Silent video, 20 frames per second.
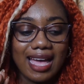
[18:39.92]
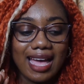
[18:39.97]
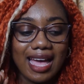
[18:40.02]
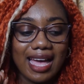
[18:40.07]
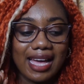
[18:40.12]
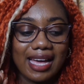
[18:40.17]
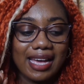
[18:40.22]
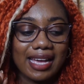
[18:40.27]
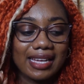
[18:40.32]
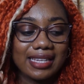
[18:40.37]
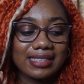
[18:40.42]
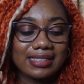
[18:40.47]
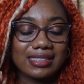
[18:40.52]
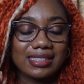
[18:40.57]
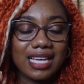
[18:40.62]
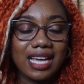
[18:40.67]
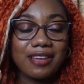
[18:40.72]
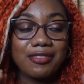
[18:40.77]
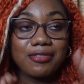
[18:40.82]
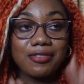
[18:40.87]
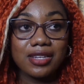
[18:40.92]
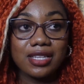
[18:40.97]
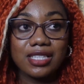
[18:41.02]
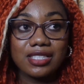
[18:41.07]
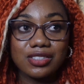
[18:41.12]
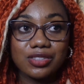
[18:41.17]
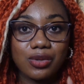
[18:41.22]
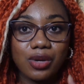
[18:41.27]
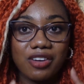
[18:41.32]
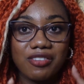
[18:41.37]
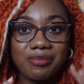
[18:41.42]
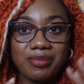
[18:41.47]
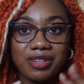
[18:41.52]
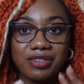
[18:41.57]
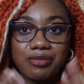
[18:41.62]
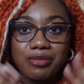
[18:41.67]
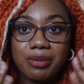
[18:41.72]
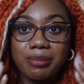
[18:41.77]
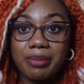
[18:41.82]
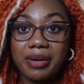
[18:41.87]
And I feel as though I've
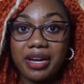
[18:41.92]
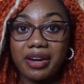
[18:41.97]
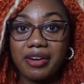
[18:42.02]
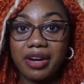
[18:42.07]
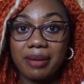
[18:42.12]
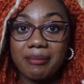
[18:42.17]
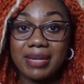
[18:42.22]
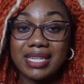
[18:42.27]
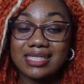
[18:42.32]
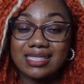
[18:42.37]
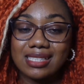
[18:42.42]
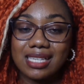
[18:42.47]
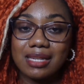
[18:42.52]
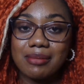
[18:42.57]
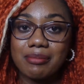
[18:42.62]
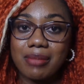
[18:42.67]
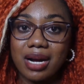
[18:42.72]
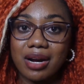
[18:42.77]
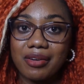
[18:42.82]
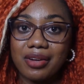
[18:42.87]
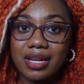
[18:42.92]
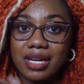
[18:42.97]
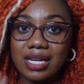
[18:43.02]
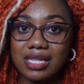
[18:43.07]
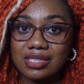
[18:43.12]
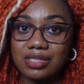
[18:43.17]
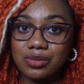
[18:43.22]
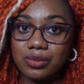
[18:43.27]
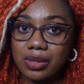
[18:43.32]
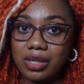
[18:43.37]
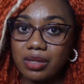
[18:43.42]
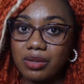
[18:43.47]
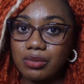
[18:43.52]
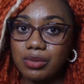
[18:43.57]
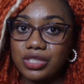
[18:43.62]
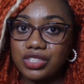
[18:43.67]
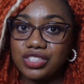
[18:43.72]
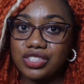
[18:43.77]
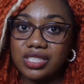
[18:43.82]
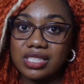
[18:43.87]
been repairing my skin barrier as well,
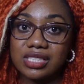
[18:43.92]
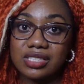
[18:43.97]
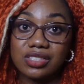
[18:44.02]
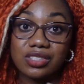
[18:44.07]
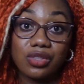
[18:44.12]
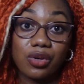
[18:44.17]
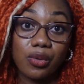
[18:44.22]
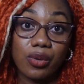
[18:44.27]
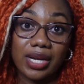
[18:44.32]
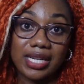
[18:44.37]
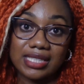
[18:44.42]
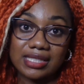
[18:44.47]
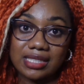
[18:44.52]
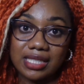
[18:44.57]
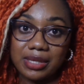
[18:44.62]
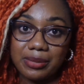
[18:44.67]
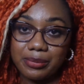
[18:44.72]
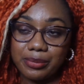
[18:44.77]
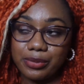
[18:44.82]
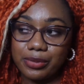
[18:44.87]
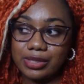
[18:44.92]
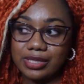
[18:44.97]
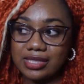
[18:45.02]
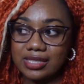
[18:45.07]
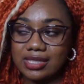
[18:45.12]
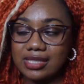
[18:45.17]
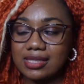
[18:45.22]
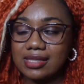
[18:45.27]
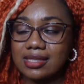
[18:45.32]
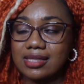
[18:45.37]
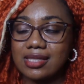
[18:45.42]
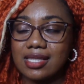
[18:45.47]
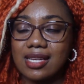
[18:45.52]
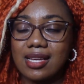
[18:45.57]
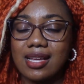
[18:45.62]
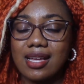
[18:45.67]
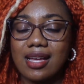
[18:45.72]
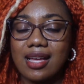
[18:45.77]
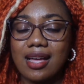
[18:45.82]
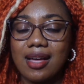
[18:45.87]
which is quite important.
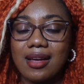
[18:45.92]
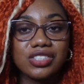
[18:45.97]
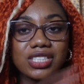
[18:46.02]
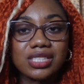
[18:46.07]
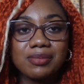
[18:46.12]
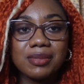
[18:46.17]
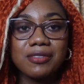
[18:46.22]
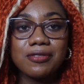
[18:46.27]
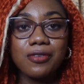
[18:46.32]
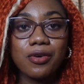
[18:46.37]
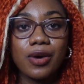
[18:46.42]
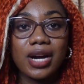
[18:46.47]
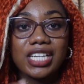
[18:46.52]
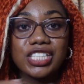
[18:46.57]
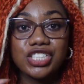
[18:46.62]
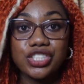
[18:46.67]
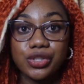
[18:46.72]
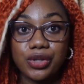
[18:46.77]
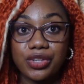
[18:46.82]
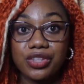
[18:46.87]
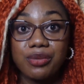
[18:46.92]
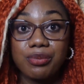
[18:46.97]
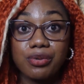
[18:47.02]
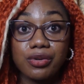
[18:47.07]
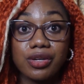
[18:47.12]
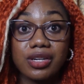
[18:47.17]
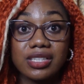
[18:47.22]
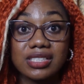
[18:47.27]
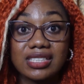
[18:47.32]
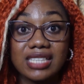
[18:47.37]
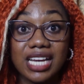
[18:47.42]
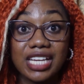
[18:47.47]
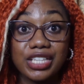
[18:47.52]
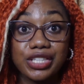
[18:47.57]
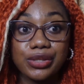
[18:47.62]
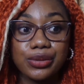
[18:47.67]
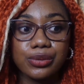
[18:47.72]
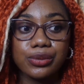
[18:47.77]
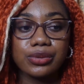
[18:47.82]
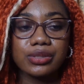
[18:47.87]
Just before I show you the products I
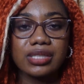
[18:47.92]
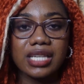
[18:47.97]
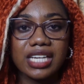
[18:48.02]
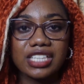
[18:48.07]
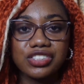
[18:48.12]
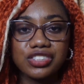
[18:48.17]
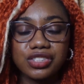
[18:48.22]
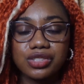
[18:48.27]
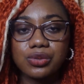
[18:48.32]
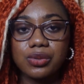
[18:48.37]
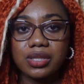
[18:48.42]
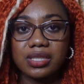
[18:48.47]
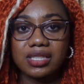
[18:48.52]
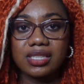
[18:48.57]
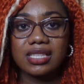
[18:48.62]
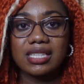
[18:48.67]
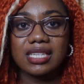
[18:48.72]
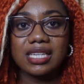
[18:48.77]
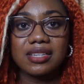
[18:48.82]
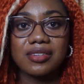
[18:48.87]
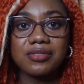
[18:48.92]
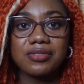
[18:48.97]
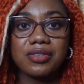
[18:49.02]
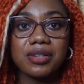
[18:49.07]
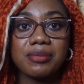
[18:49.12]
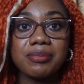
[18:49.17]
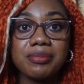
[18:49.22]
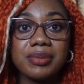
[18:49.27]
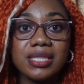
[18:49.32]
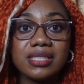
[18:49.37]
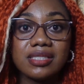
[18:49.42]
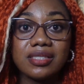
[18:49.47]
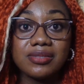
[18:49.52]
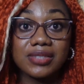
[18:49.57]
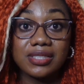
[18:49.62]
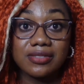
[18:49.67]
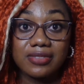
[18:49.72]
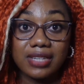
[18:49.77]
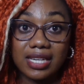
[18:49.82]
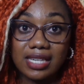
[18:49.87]
use, I just want to give a piece of
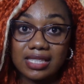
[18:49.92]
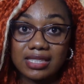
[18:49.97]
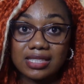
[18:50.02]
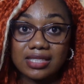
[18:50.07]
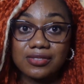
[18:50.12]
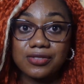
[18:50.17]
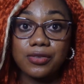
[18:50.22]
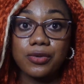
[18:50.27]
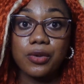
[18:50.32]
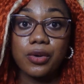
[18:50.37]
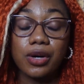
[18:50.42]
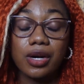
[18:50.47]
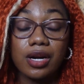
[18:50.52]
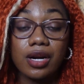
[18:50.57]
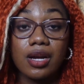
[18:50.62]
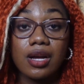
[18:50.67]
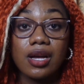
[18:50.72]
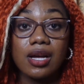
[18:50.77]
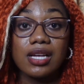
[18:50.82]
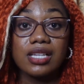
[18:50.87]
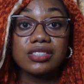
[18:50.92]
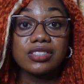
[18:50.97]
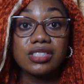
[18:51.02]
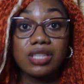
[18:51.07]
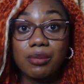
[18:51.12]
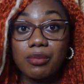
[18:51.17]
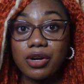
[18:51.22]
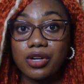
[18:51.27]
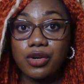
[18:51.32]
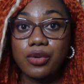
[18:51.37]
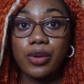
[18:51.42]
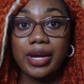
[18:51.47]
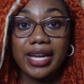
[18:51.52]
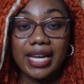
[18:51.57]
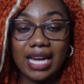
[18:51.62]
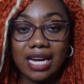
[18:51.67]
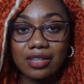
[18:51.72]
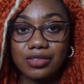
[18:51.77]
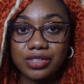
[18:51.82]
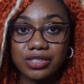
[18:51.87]
advice for someone who
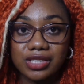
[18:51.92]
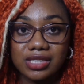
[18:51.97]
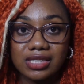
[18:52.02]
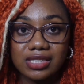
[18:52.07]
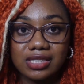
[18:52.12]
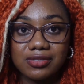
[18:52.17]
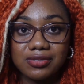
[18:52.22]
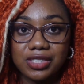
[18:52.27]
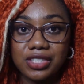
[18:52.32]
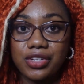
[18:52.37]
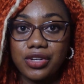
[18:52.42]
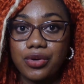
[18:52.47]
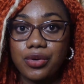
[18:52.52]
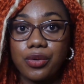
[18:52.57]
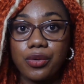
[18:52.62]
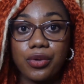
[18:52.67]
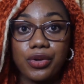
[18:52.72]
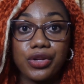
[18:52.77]
encounters this video.